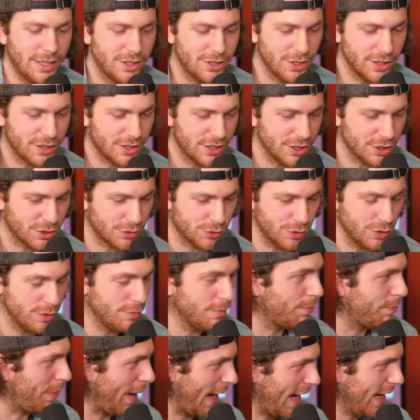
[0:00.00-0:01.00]
took this
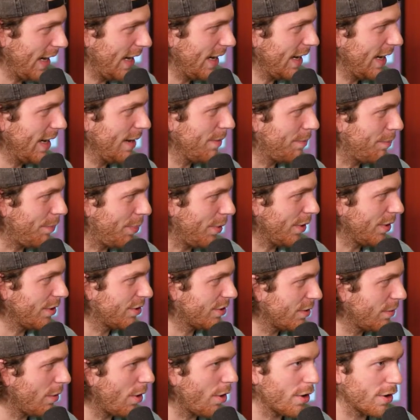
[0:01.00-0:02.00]
room, painted it,
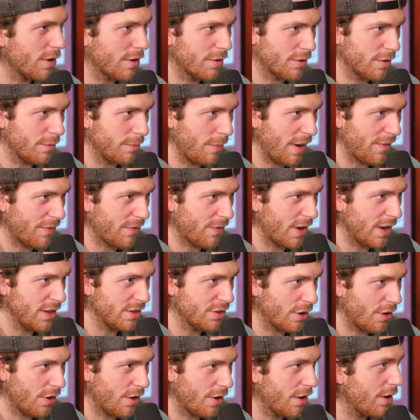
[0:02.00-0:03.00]
put some art, my
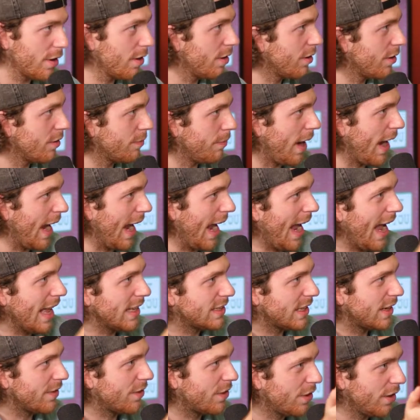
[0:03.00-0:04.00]
friend's art, mm-hmm. my
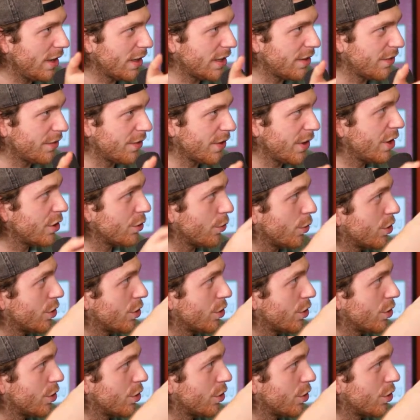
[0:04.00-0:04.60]
hats I've collected for years,